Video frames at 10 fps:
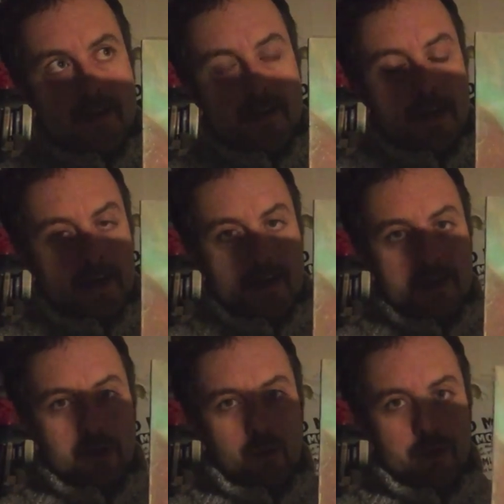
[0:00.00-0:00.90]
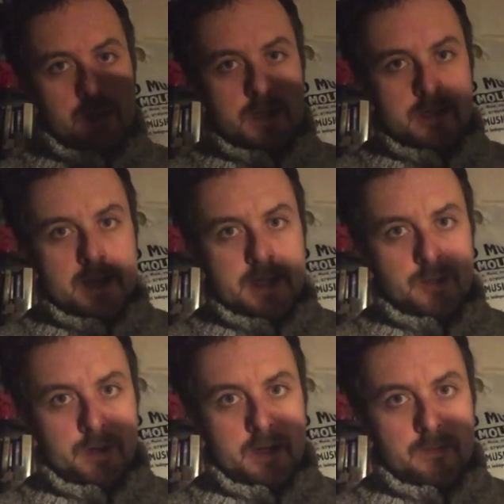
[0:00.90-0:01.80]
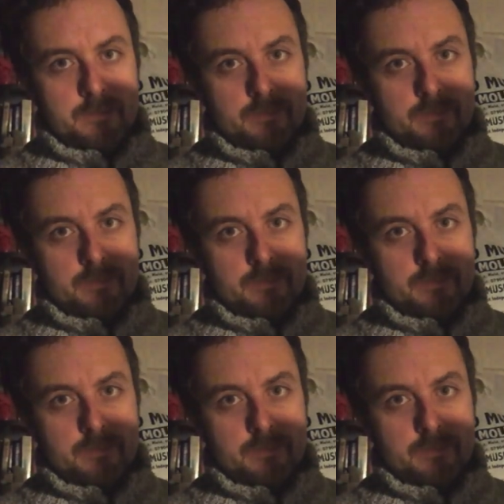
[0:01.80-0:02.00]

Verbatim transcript: yeah, it's got One of These Days on it,